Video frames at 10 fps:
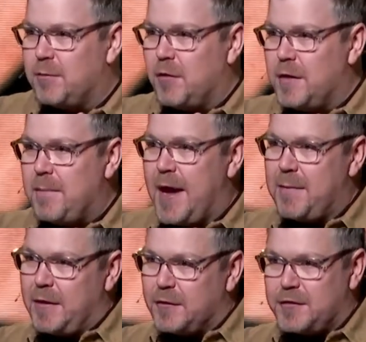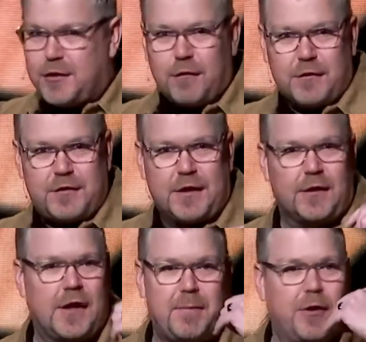number on the bottom, that little silver
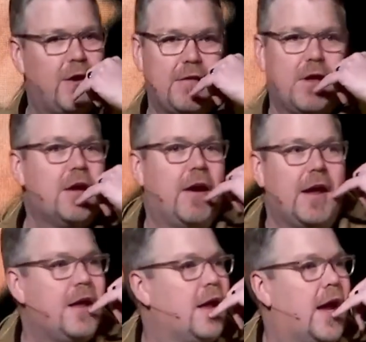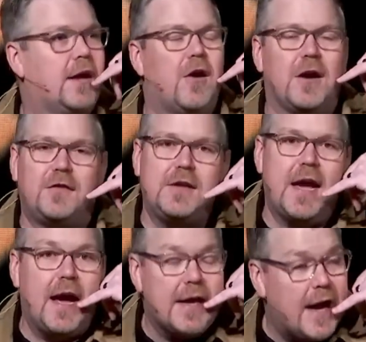sticker they put on everything. Right. I called, I said,
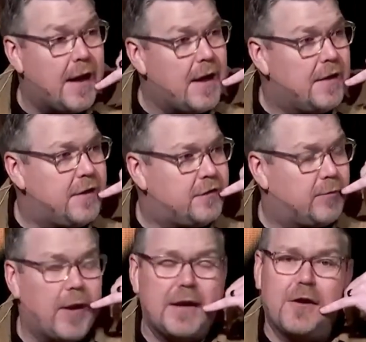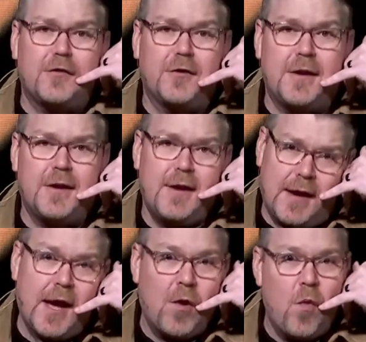yeah, this is Bryan Larson.
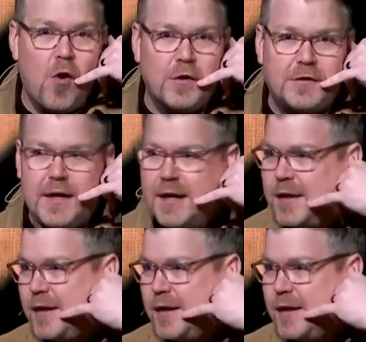I got a warranty.